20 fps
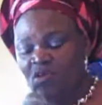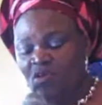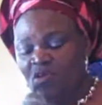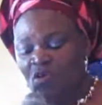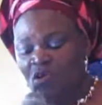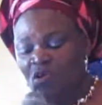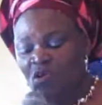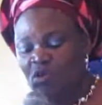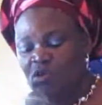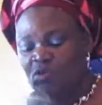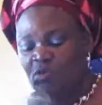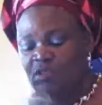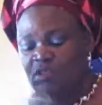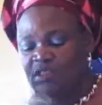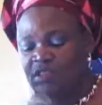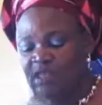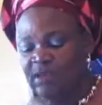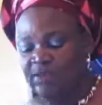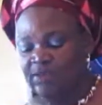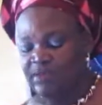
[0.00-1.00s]
or what we
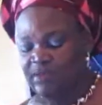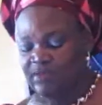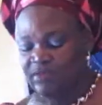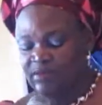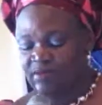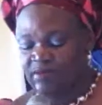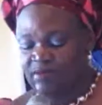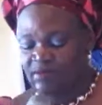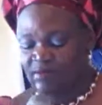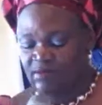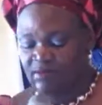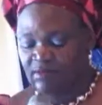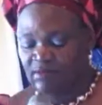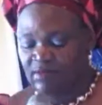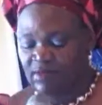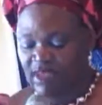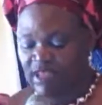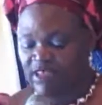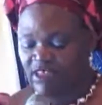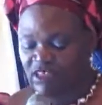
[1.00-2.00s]
term
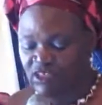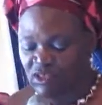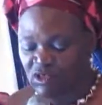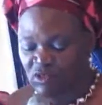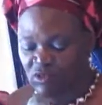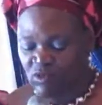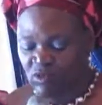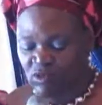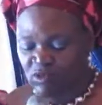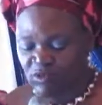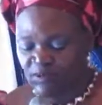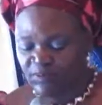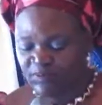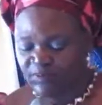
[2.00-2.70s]
NGOs.